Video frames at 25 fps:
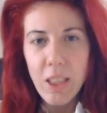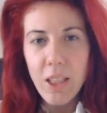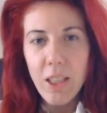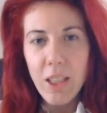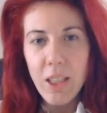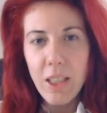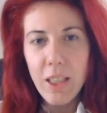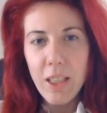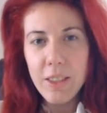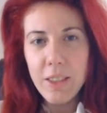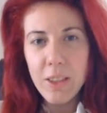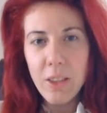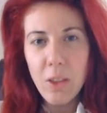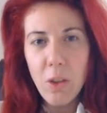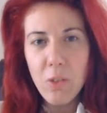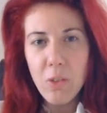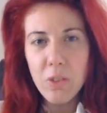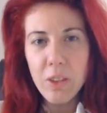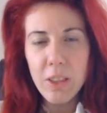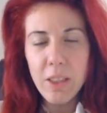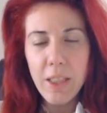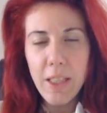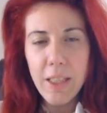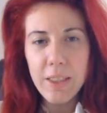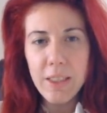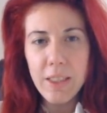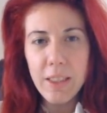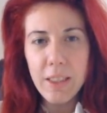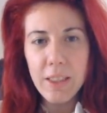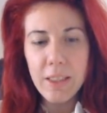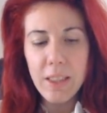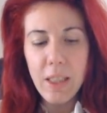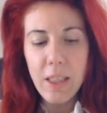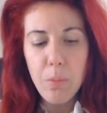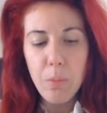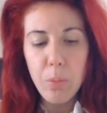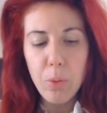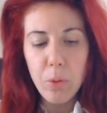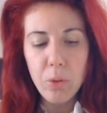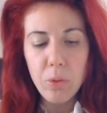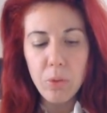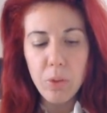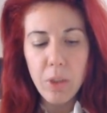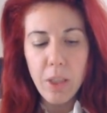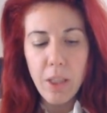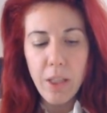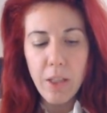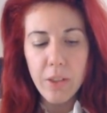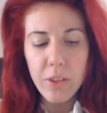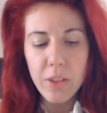Let's solve the next example
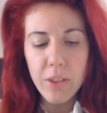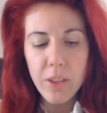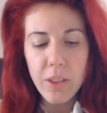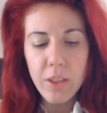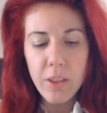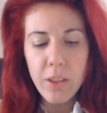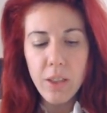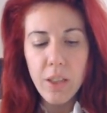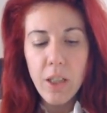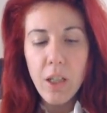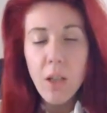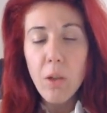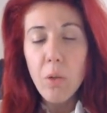together.